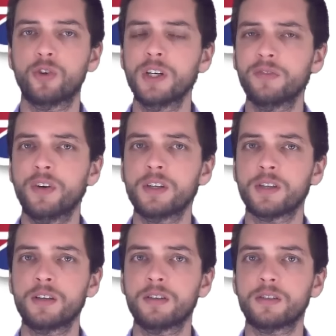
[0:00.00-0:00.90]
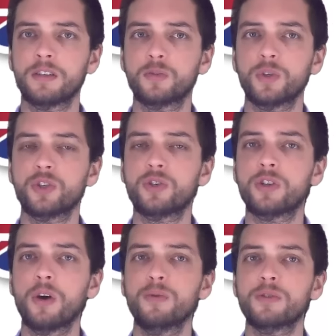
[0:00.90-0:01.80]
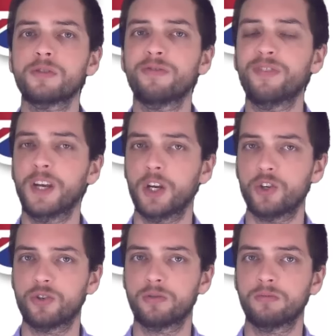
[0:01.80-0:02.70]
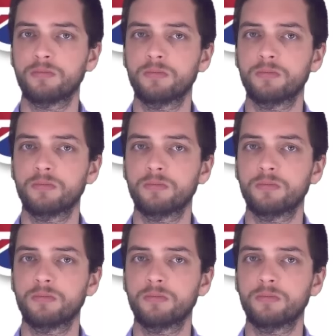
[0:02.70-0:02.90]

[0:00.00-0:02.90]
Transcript: Try to find sentences which don't finish,